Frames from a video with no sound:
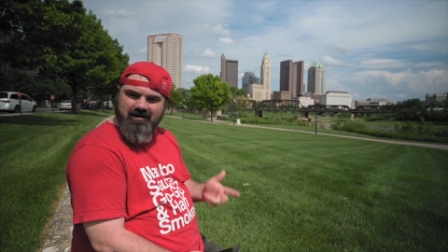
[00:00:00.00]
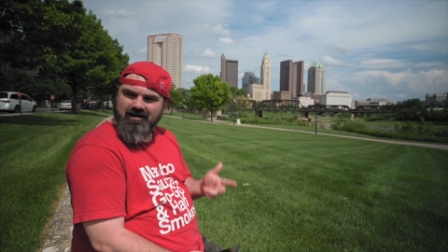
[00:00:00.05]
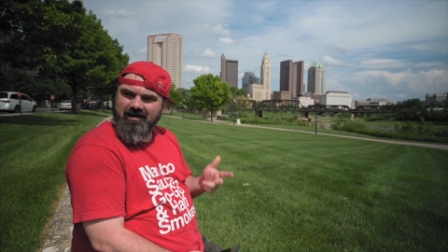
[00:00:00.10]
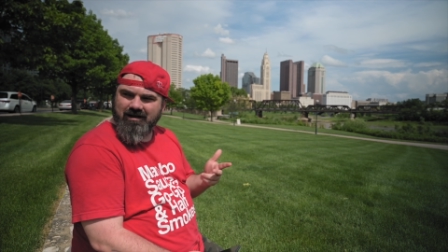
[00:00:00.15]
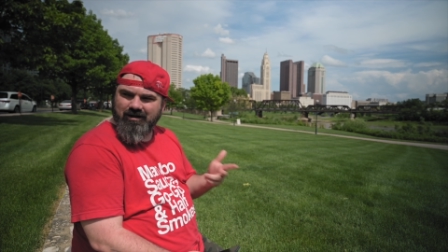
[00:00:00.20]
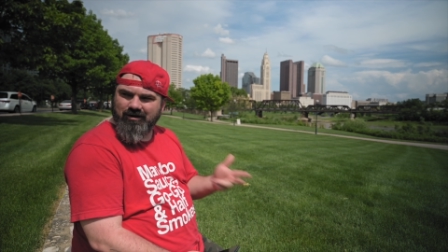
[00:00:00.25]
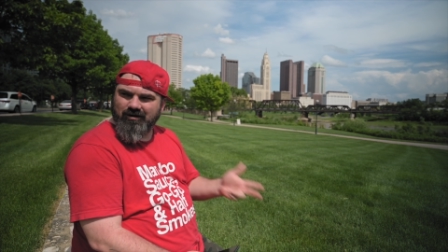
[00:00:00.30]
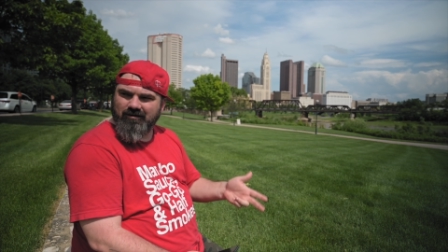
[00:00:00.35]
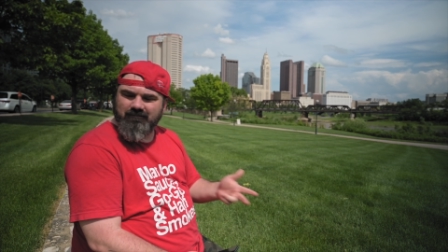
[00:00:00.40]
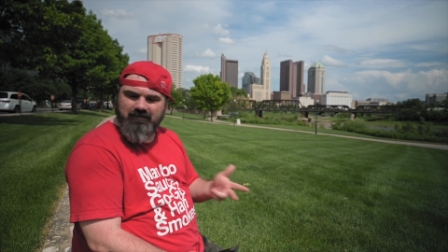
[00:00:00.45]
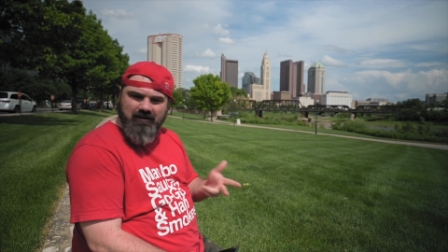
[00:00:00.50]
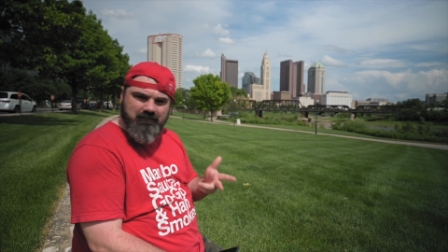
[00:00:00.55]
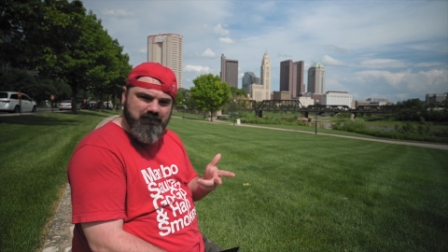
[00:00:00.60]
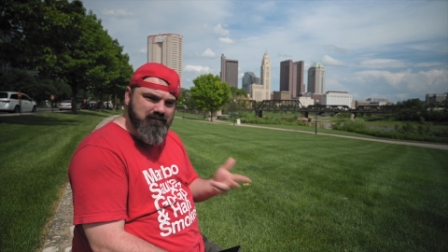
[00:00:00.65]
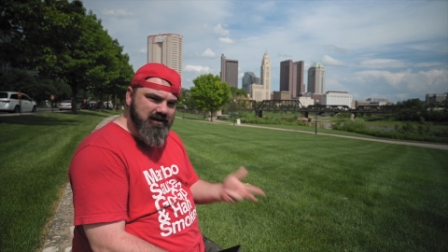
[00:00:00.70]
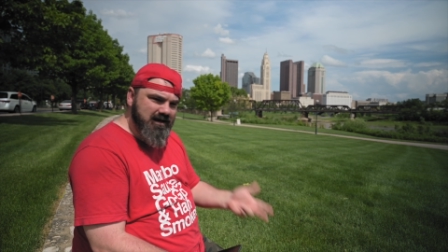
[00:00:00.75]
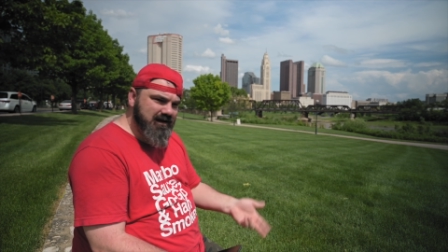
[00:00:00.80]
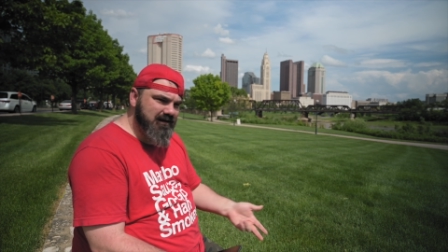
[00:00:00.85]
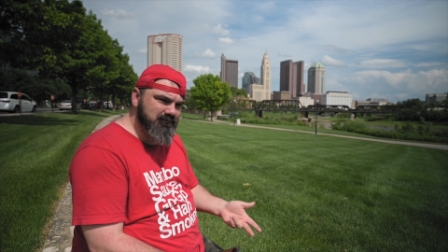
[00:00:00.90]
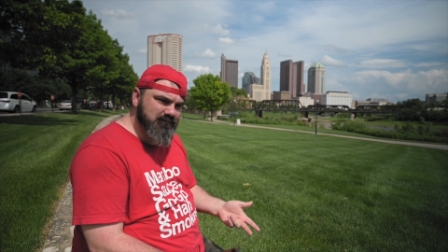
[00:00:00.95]
He couldn't be
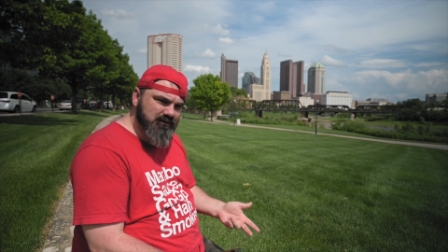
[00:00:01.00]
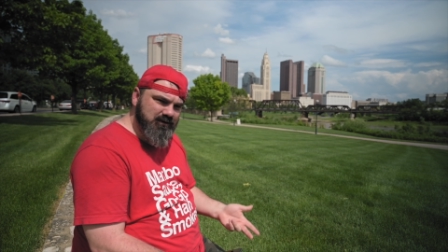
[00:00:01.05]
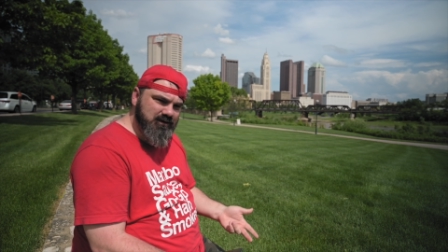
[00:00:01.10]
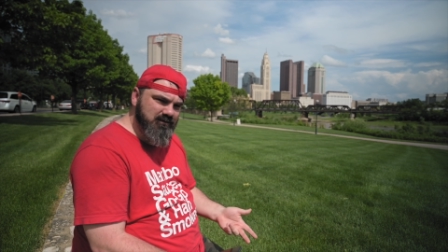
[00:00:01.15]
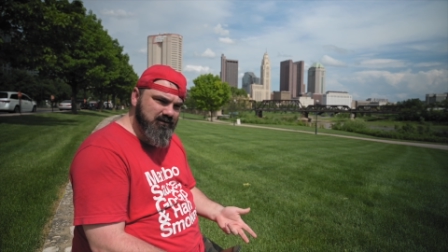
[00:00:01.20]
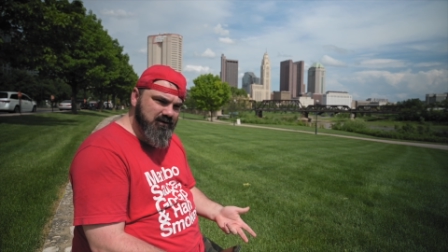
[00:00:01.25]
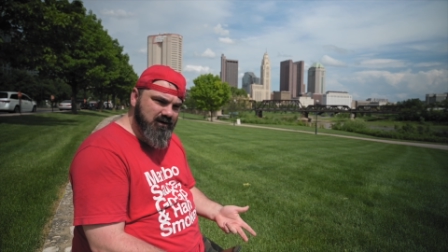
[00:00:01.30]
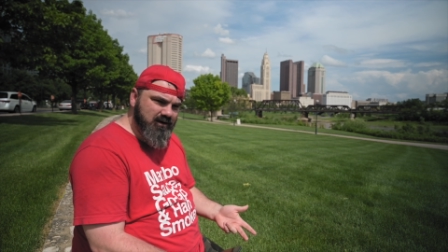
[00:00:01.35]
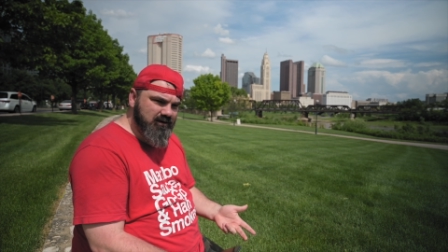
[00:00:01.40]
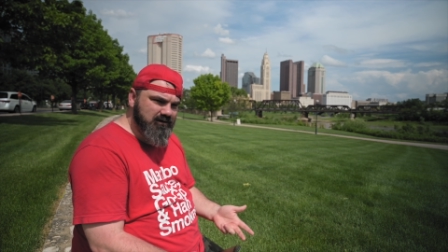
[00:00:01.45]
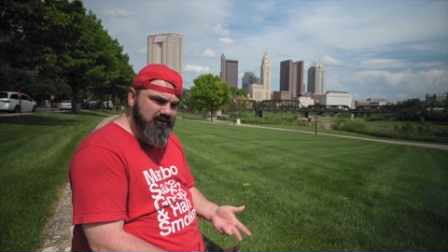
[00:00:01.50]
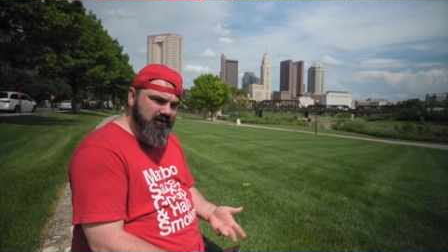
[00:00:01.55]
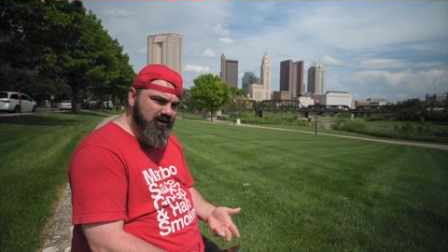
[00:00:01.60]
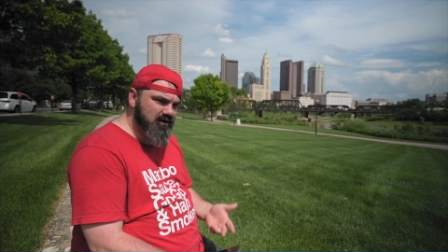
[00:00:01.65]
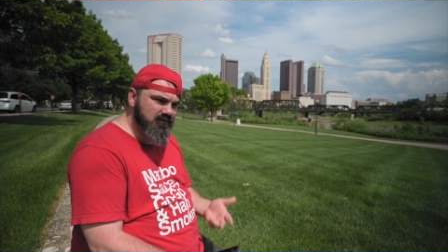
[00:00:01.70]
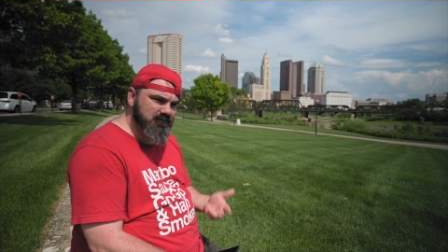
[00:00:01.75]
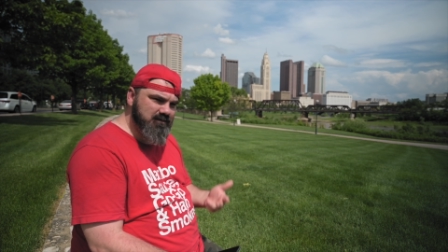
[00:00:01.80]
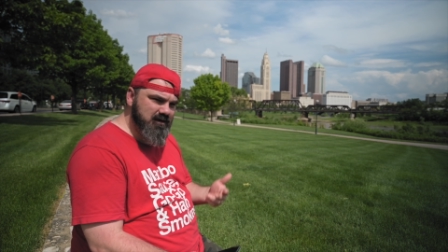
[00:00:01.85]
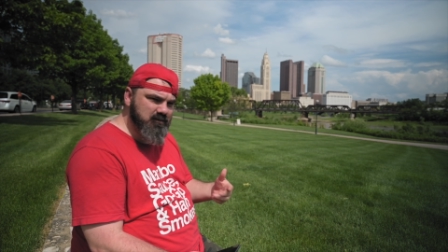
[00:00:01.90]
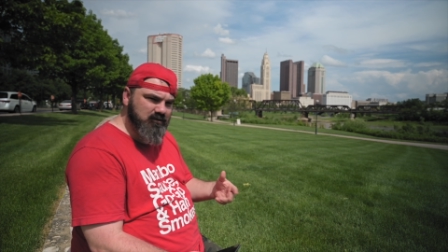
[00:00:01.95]
big and blue
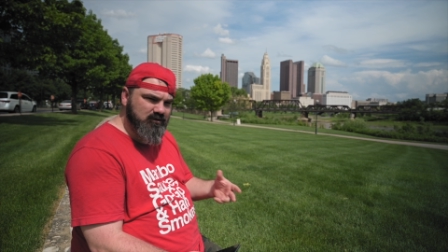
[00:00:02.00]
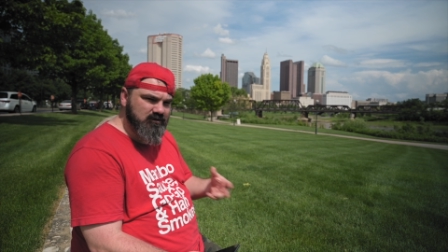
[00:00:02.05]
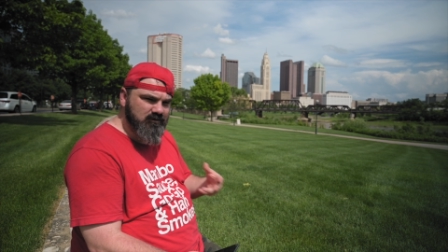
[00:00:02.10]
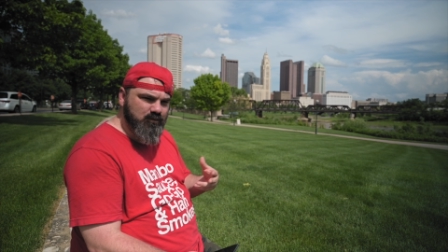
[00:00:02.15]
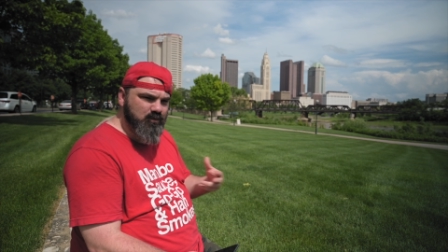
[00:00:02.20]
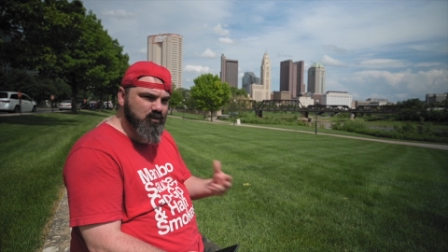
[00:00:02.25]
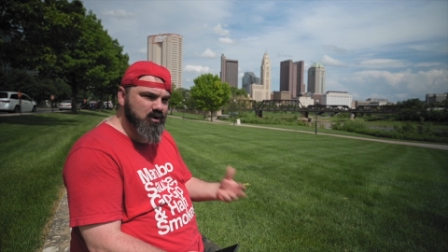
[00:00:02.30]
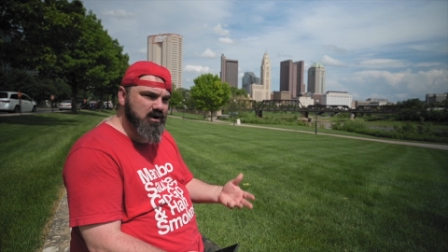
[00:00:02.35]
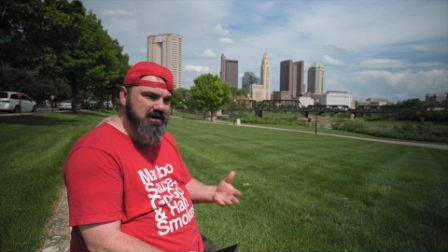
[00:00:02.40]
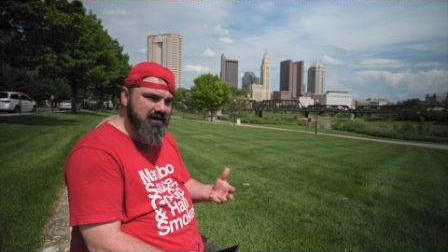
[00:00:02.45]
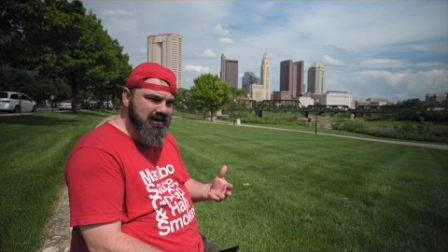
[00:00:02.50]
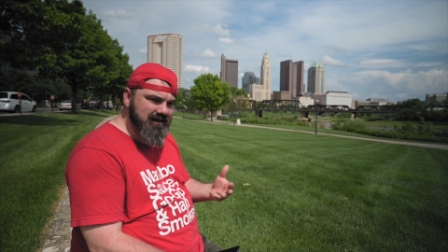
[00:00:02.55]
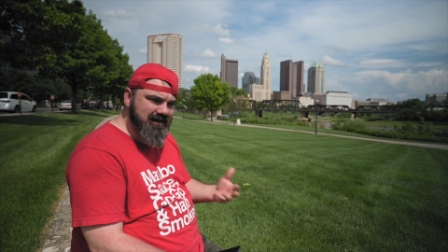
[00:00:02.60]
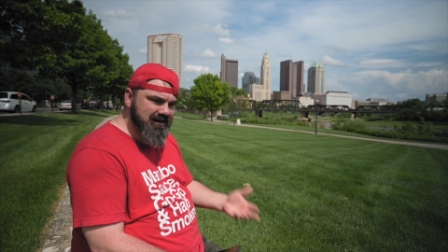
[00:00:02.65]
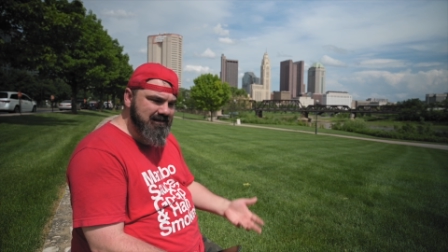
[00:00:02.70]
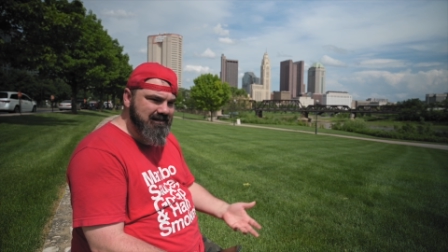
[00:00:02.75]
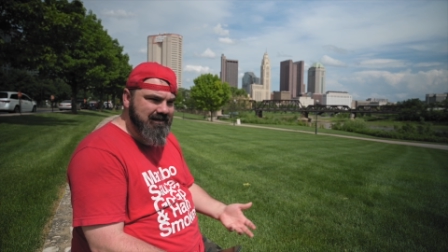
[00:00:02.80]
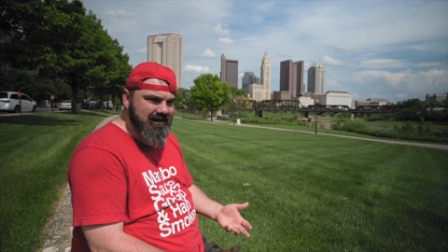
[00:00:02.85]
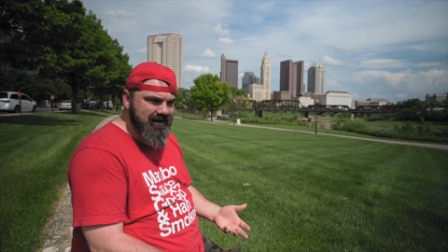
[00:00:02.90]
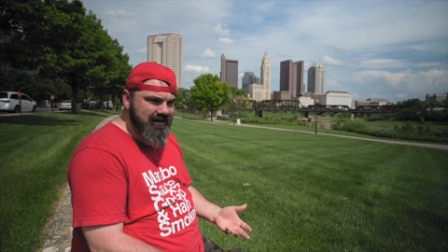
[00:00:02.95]
long-term. People just wouldn't
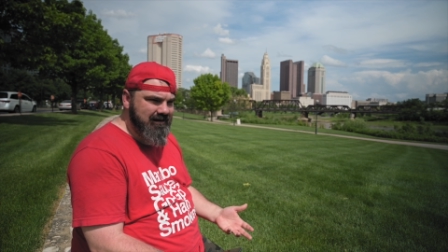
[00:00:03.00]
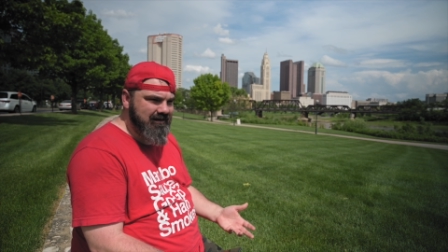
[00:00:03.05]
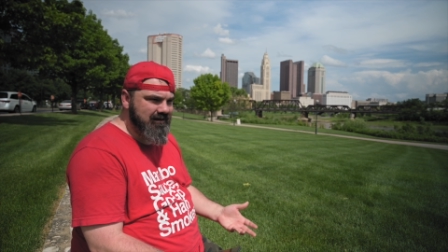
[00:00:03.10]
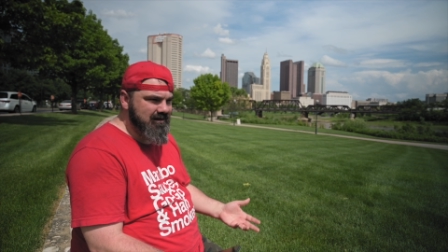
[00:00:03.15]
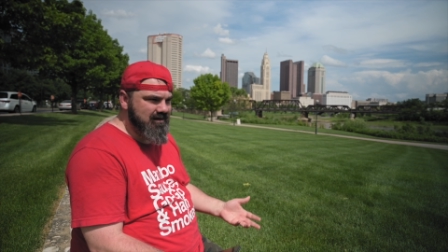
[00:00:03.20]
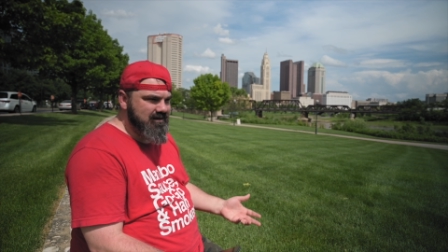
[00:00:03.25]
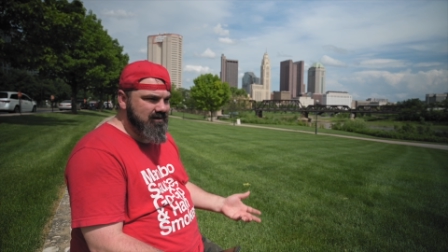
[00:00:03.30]
get that.